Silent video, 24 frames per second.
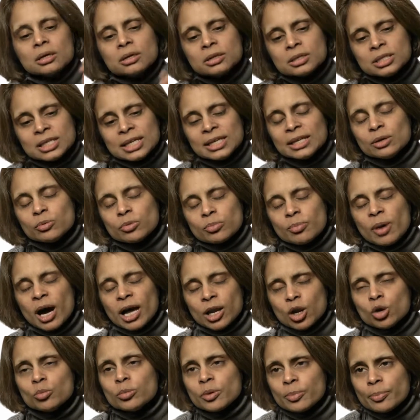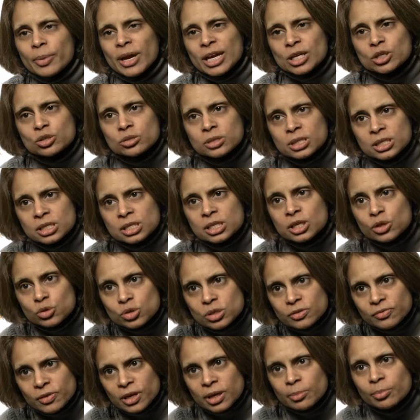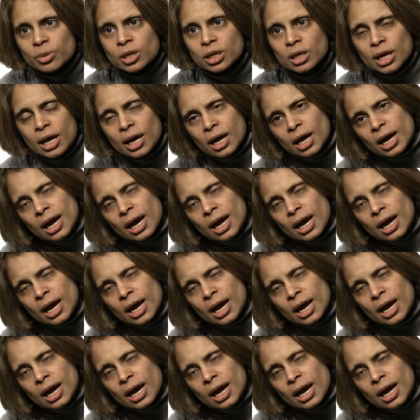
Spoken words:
dealing with myeloma patients exclusively, but